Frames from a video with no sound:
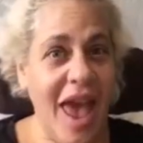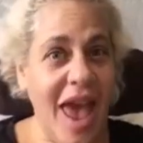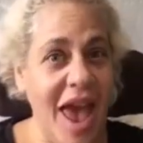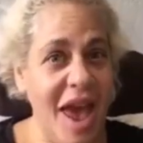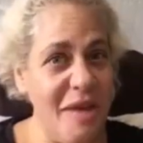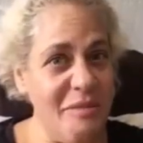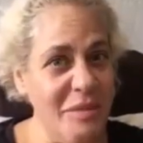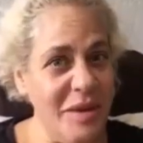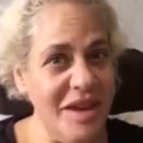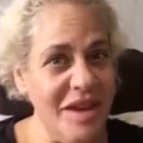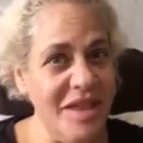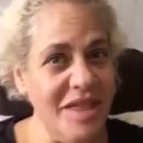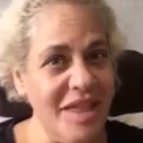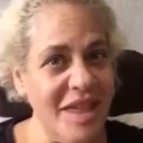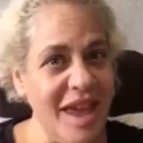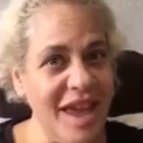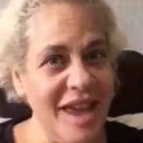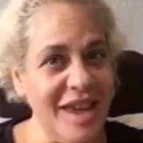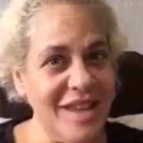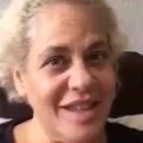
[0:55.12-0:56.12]
Happy
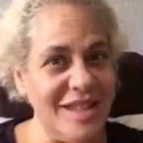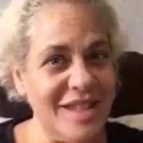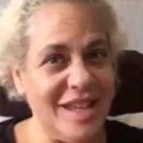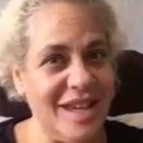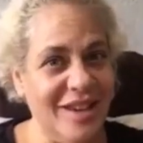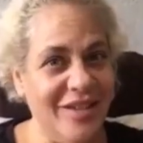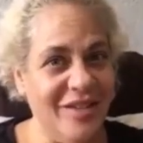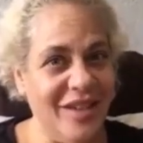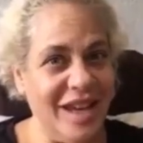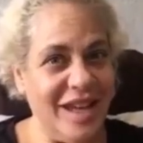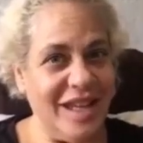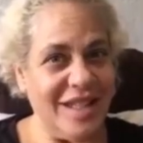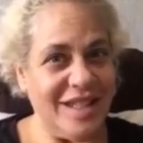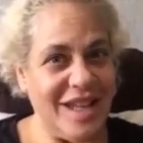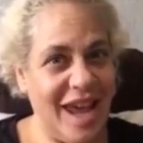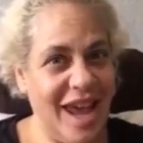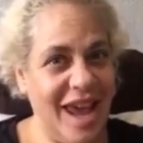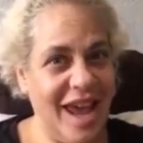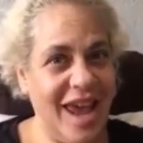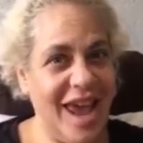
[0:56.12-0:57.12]
Thanksgiving
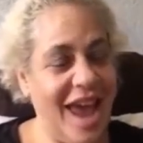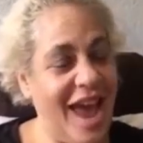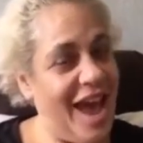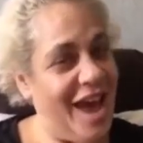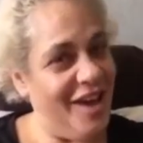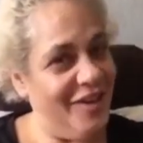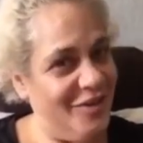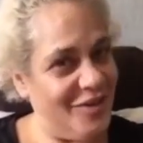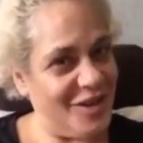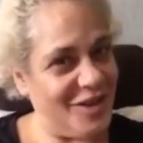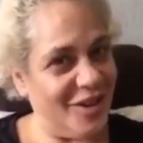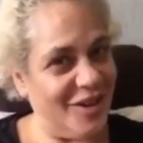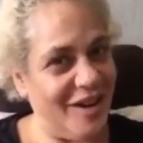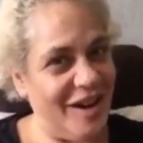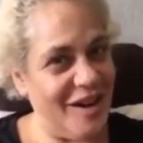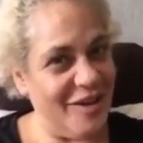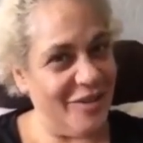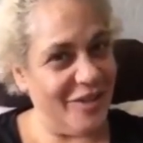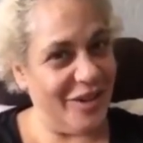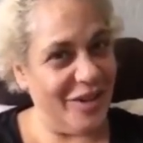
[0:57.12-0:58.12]
Day after,
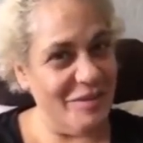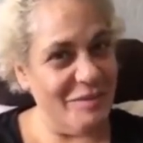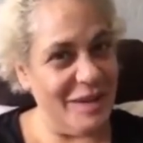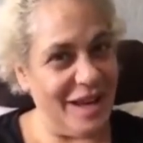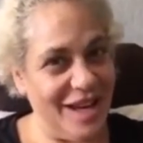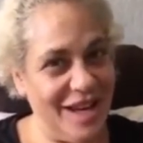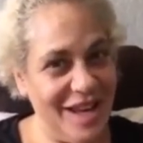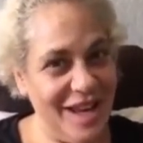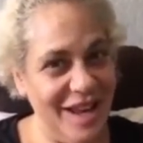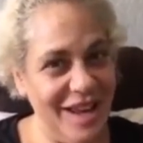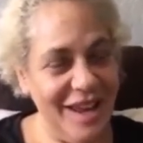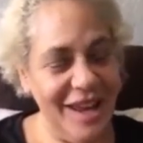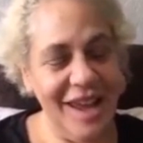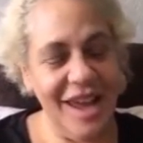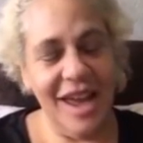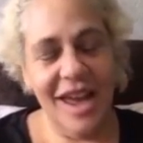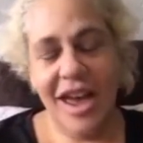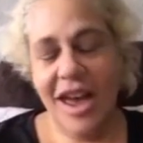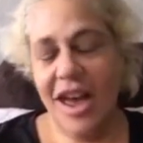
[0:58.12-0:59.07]
everybody.